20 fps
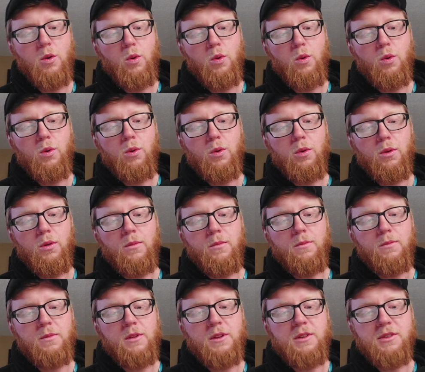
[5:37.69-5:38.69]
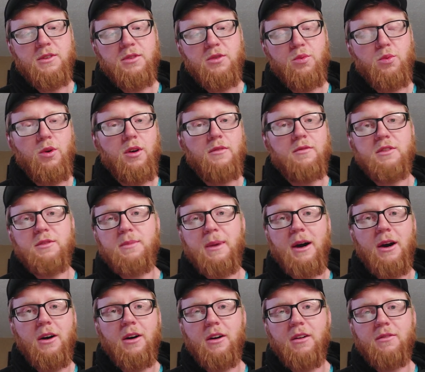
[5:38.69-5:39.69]
or listen to one of his
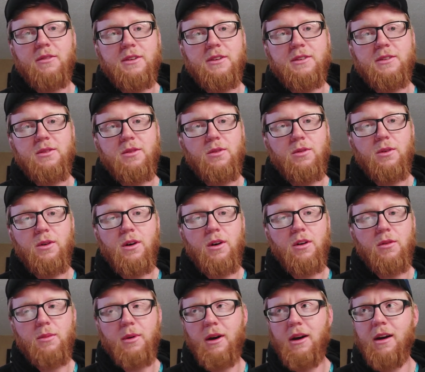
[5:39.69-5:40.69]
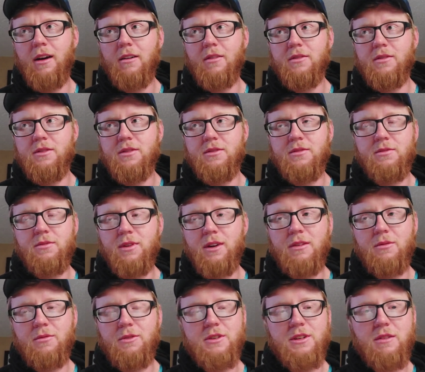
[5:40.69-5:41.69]
biographies or autobiographies,
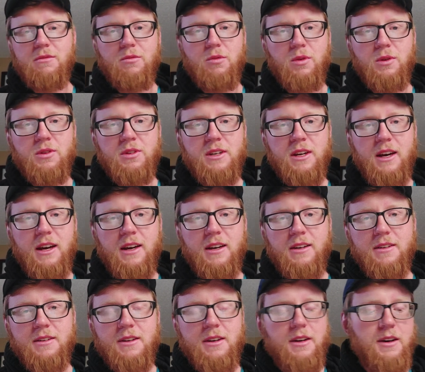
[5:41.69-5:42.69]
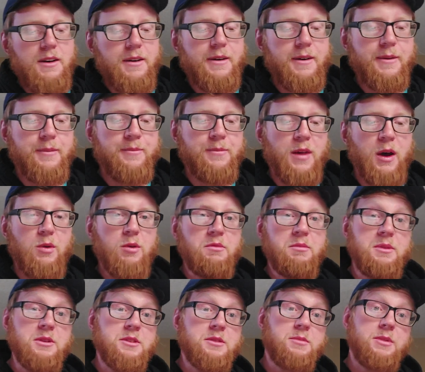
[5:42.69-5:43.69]
what, whichever ones he has. Um, I
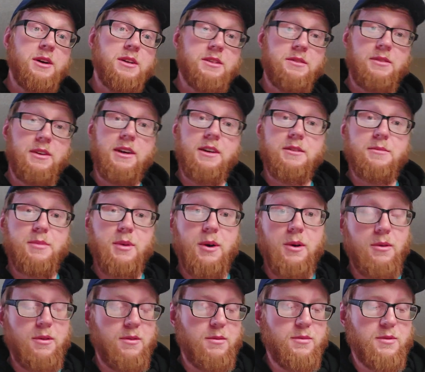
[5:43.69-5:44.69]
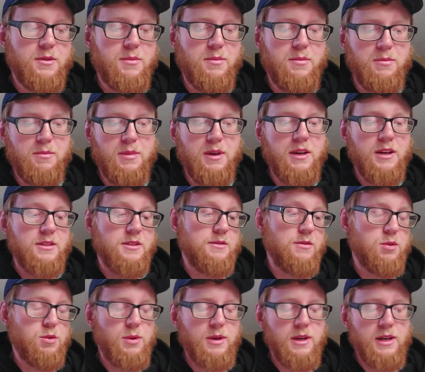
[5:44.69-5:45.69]
wouldn't be surprised if he has both because
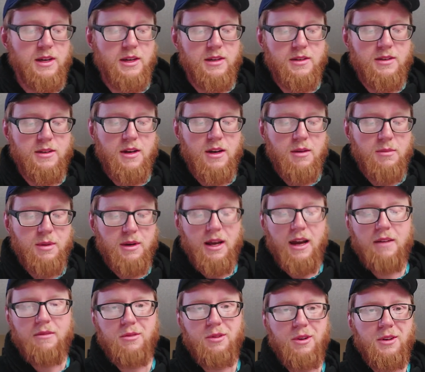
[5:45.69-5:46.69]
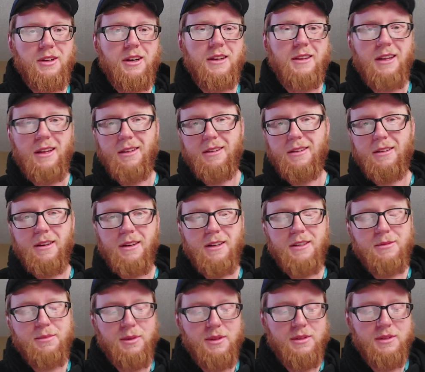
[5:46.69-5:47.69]
of who he is, but I haven't looked at that
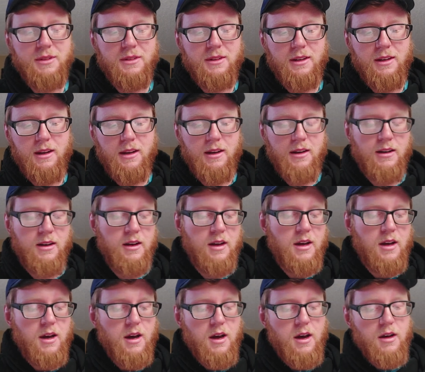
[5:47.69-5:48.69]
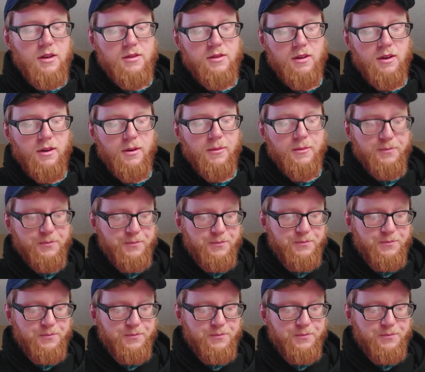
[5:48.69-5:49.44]
explicitly yet. So,